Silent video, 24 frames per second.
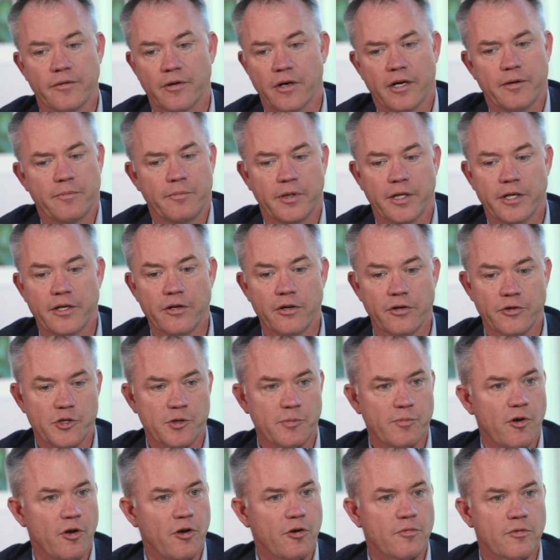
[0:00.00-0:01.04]
I played a
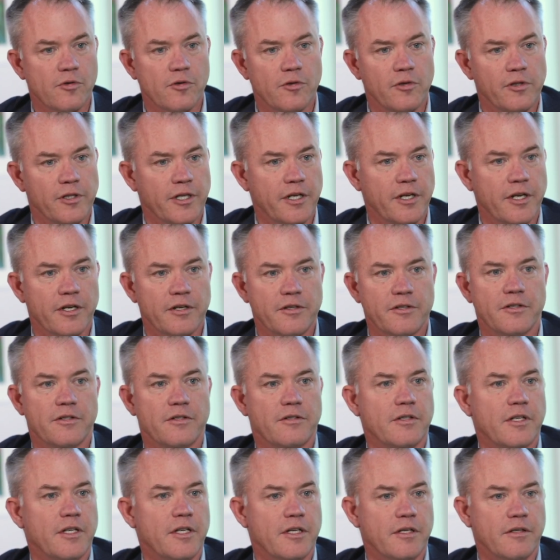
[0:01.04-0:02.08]
small role in it,
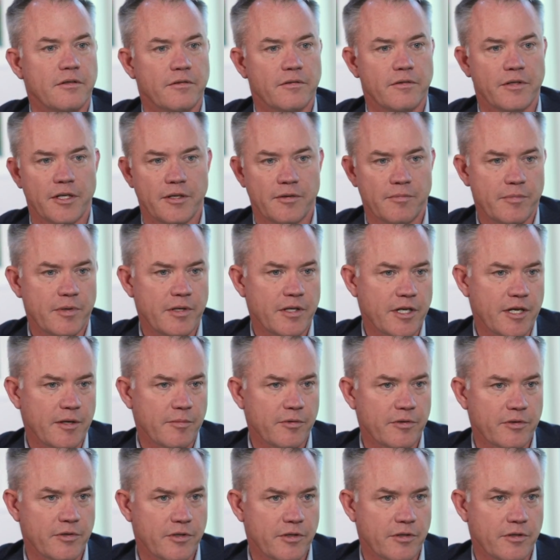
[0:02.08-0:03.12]
in being
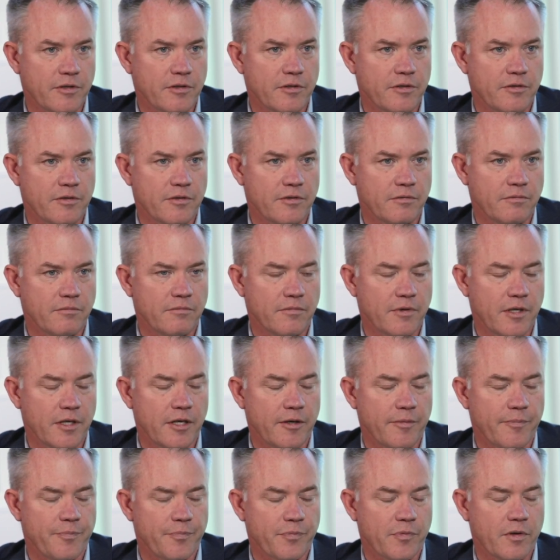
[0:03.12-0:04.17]
able to
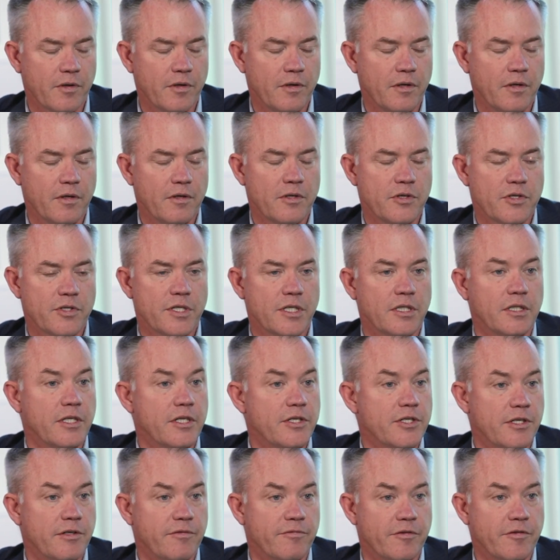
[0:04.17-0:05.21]

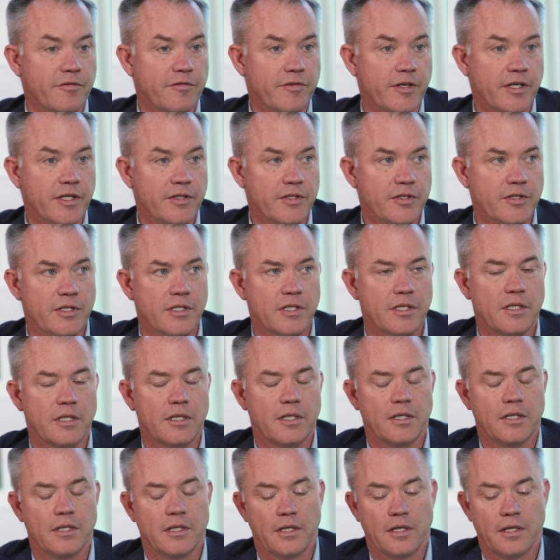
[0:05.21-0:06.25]
solicit for funds.
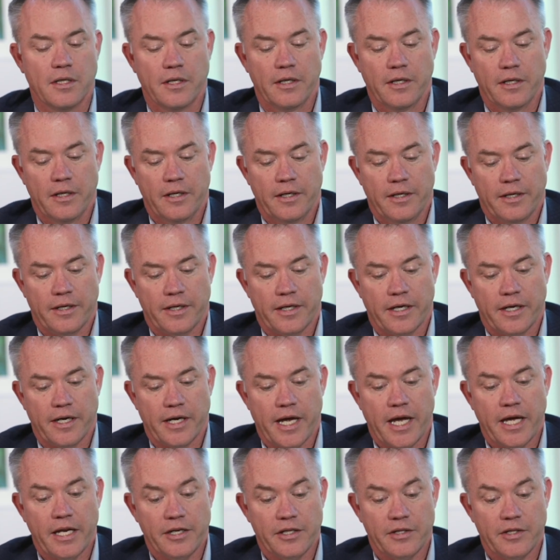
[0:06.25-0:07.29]

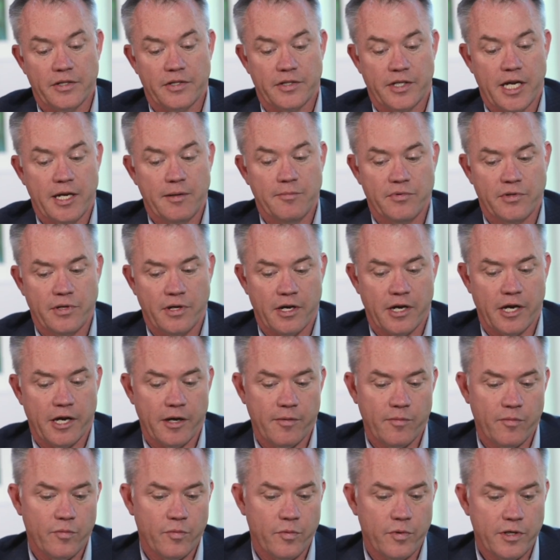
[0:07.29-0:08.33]
And at the same
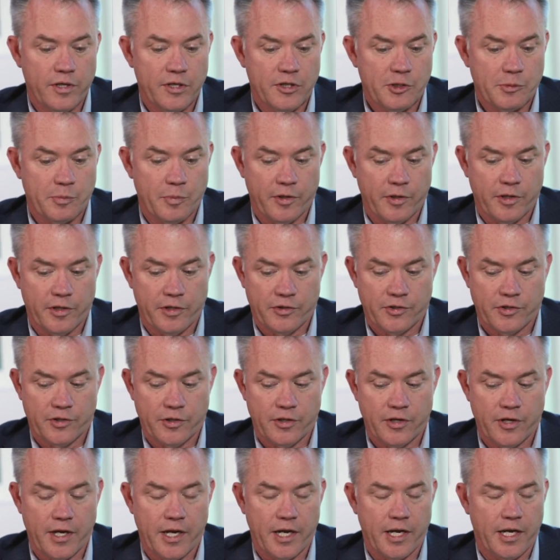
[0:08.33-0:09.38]
time, we
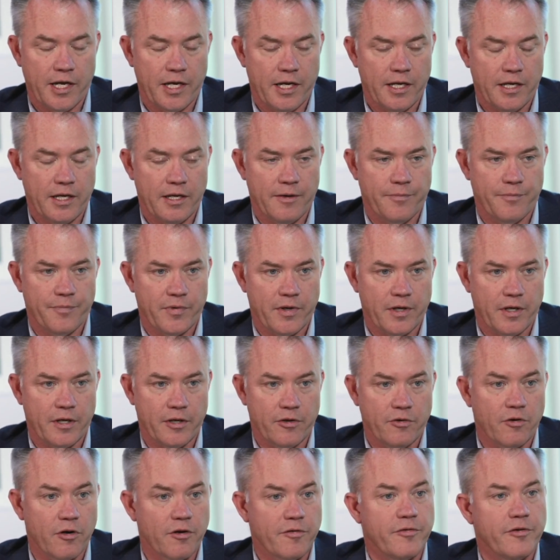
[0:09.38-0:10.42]
sponsor an
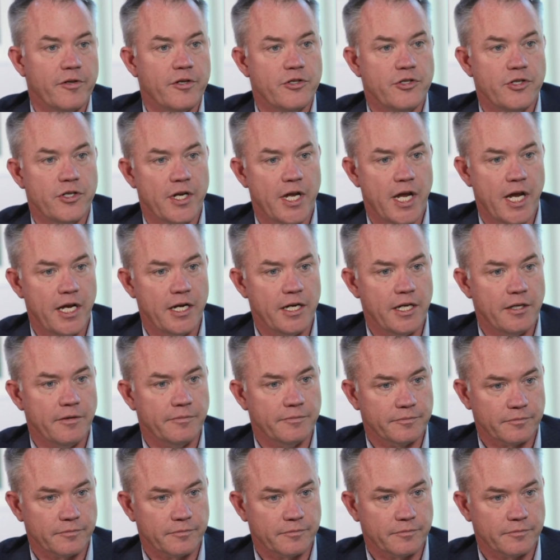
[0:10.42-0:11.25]
orphanage in Haiti.